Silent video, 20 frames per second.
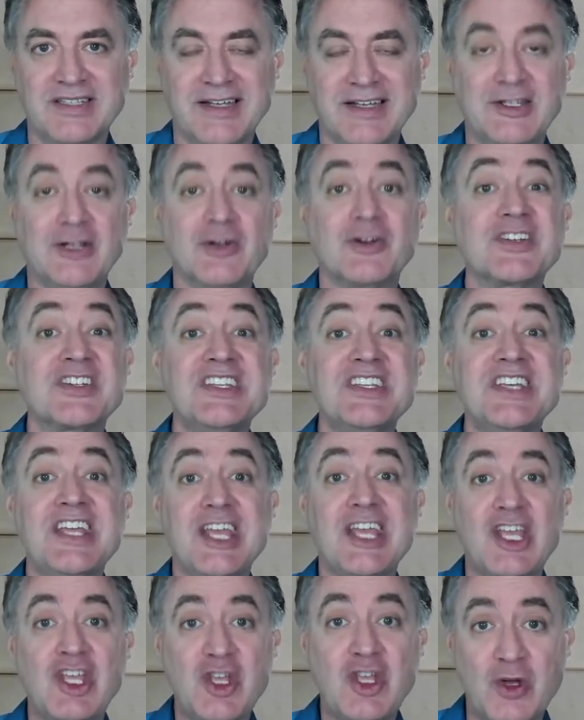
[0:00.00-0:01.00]
and you're
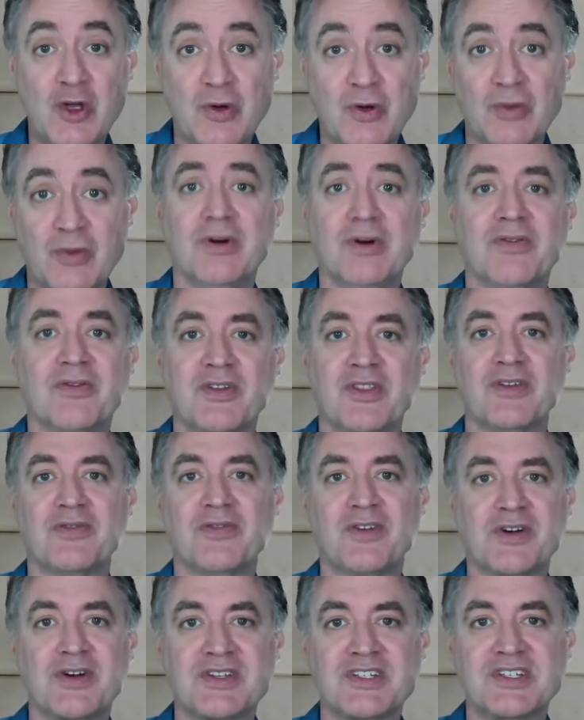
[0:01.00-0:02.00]
seeing you for the
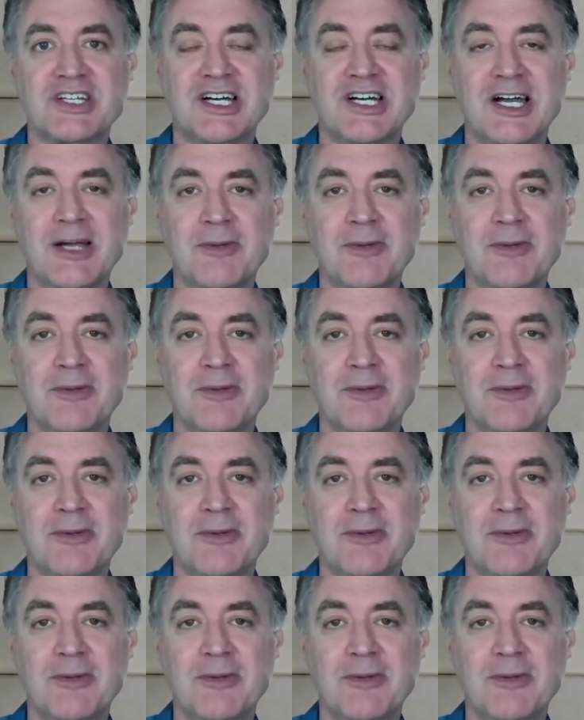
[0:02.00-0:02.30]
first time.